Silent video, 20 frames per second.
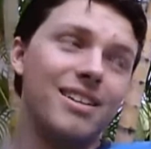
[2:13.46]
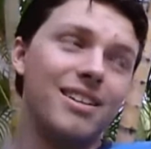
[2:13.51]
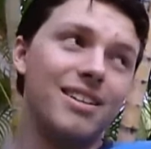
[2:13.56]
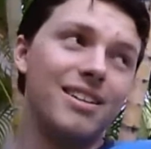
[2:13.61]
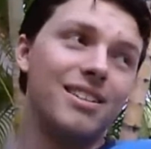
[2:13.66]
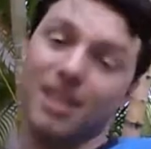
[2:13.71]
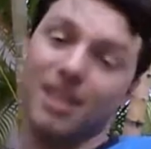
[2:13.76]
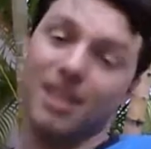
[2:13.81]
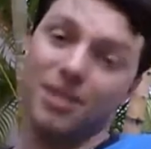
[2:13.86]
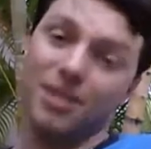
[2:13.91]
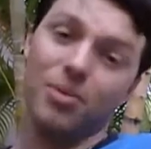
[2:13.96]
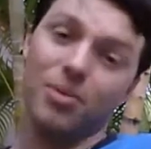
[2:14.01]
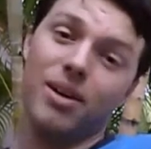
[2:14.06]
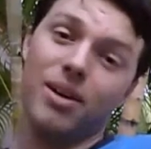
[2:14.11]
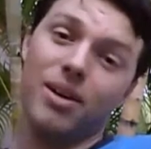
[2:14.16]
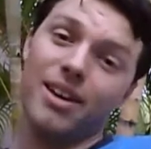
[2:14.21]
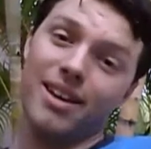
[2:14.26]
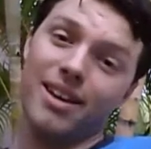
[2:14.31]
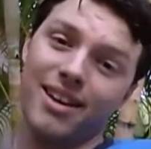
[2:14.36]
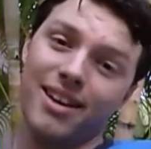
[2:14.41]
stayed
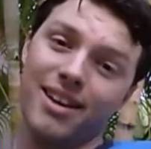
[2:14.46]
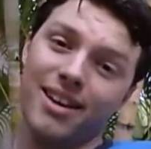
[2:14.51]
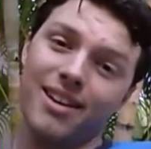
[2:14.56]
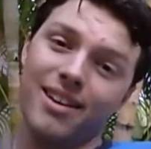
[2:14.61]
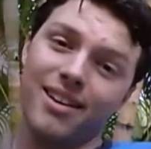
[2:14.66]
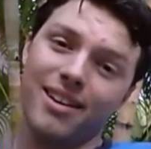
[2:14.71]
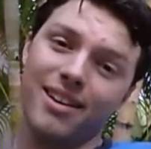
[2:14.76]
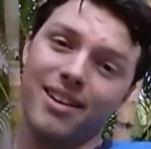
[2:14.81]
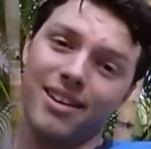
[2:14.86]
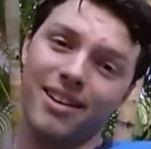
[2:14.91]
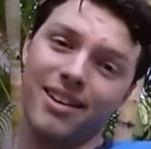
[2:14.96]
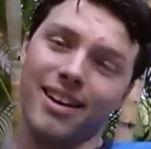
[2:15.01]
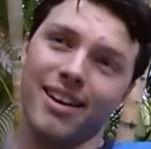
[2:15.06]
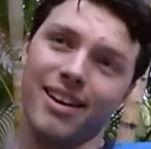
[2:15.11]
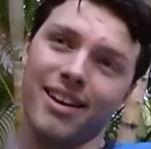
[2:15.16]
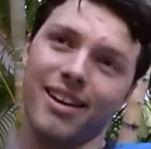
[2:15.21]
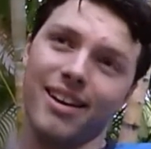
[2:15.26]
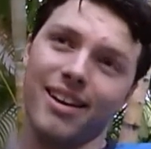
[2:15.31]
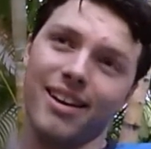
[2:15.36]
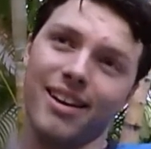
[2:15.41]
awake,
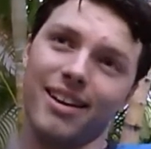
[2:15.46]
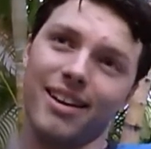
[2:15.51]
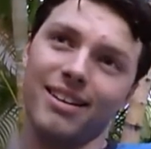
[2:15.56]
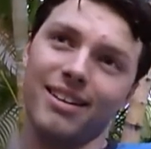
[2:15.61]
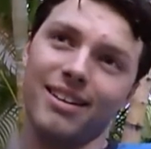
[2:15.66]
and